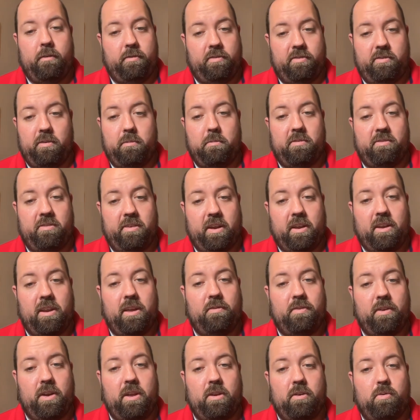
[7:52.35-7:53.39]
some
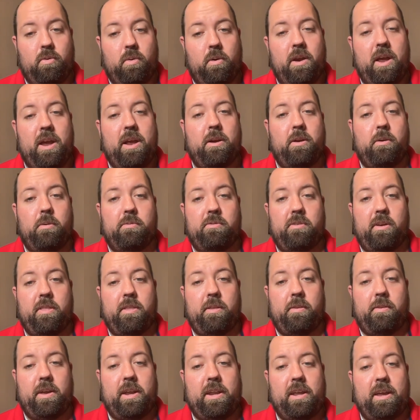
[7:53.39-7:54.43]
significant tornadoes on the
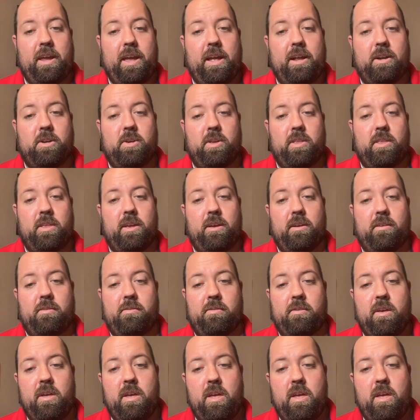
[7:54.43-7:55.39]
leading edge of this,